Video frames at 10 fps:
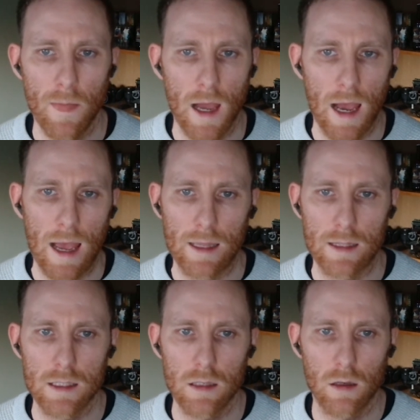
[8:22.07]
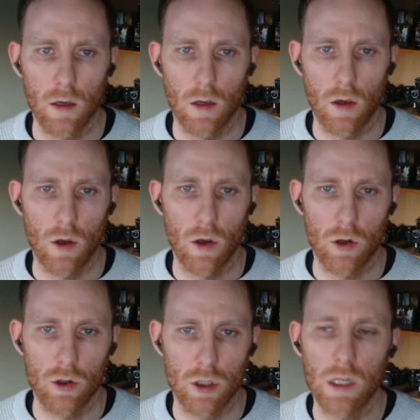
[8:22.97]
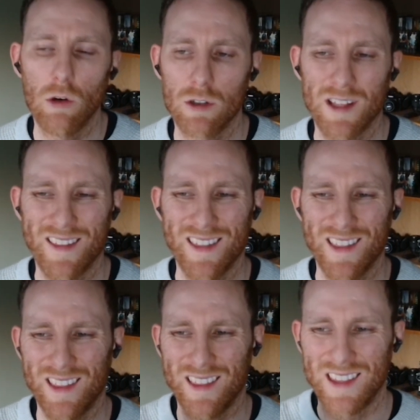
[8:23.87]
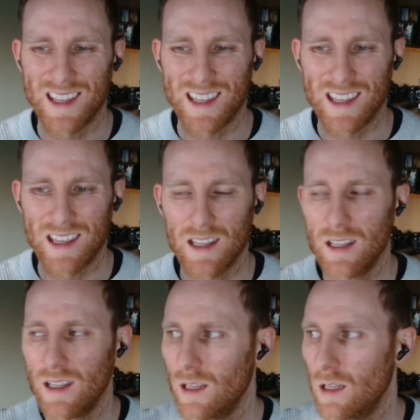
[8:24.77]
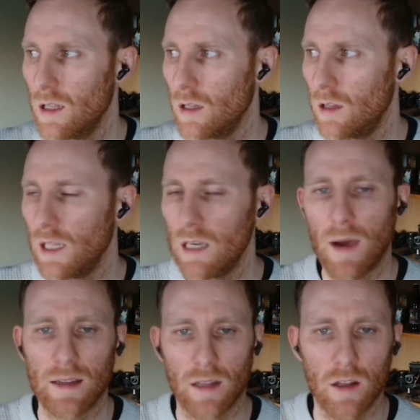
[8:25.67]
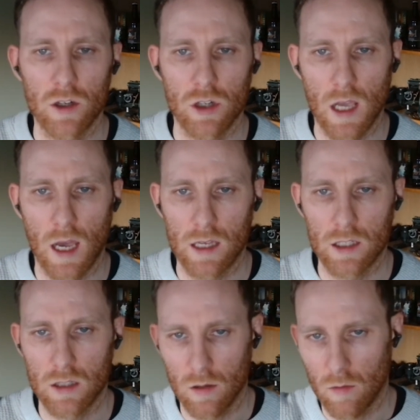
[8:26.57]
And she knows that the lead magnet that she has